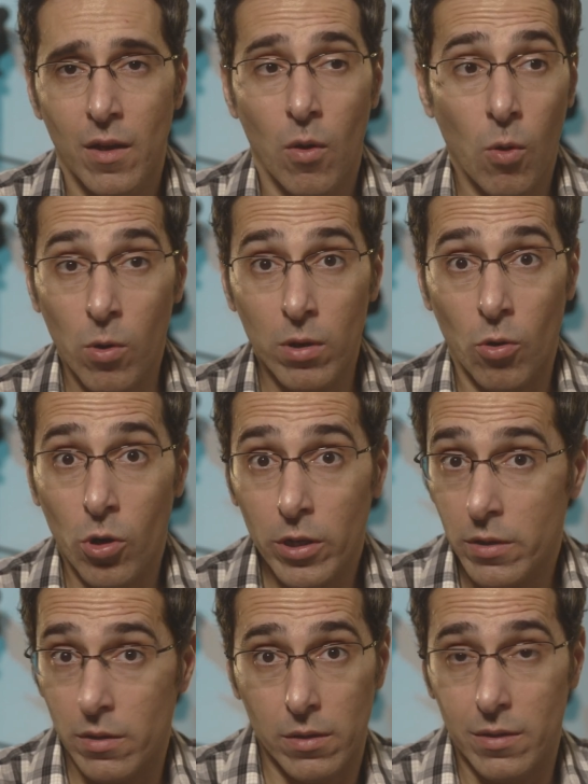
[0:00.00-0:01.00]

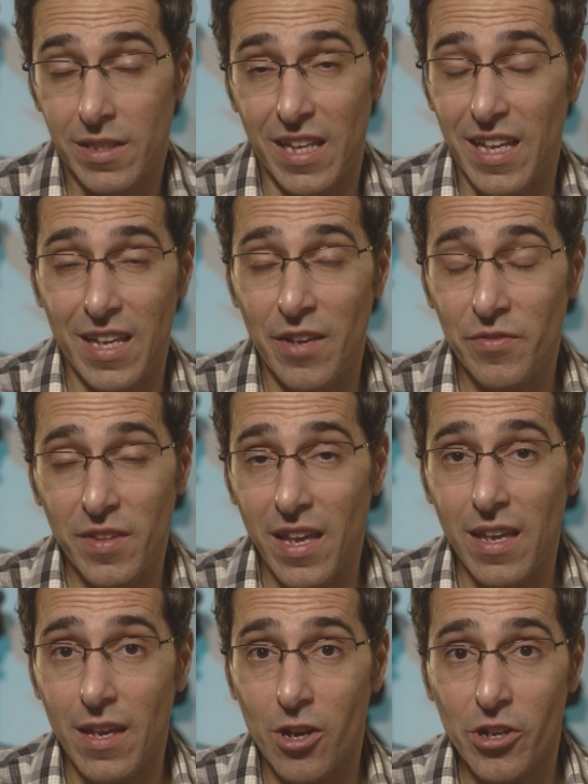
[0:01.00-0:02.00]
Or if
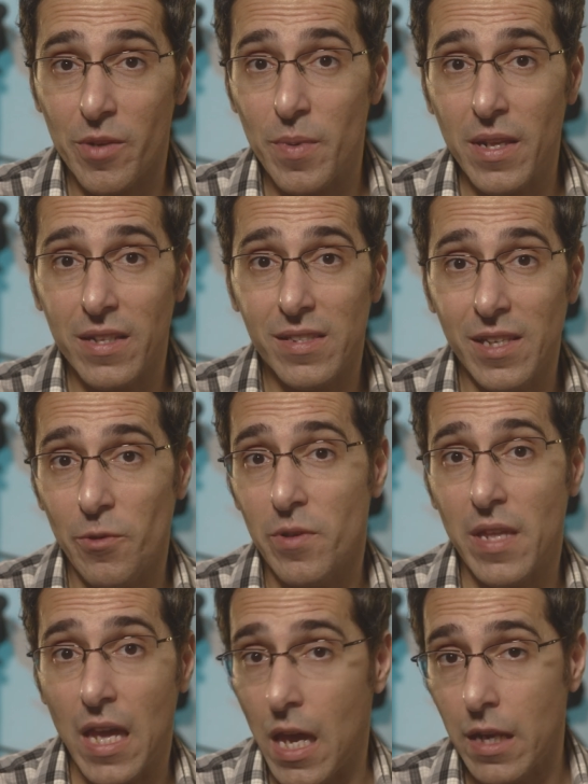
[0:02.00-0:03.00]
they are going to be in a scene where
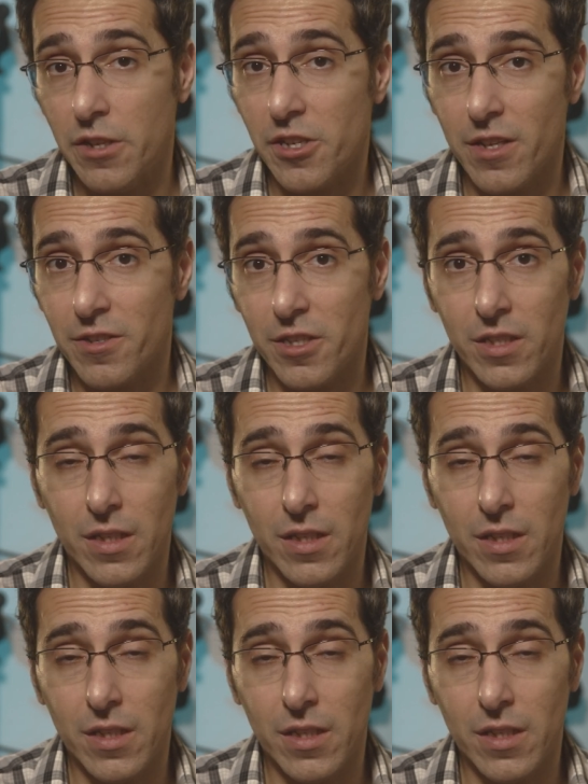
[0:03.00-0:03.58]
they hate each other,